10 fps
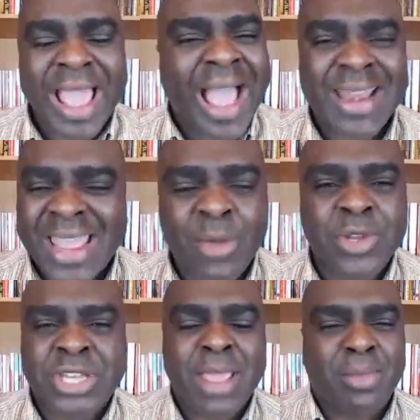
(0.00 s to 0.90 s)
And he
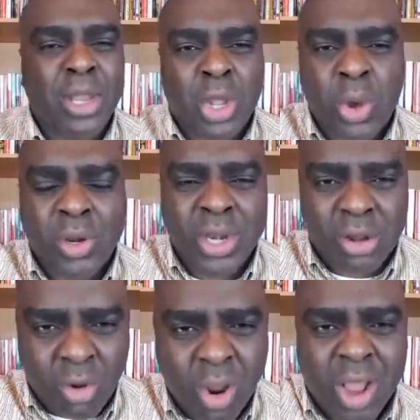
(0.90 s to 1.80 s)
was able to go to
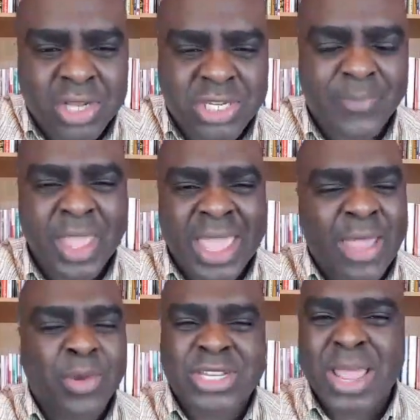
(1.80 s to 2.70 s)
the cross.
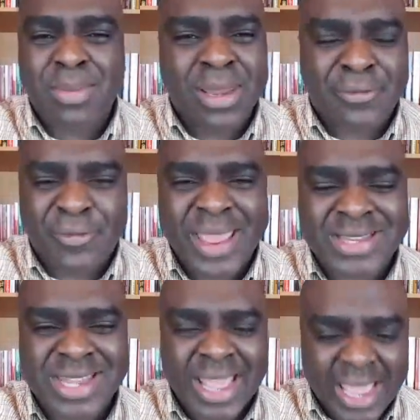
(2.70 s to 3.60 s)
He was able to face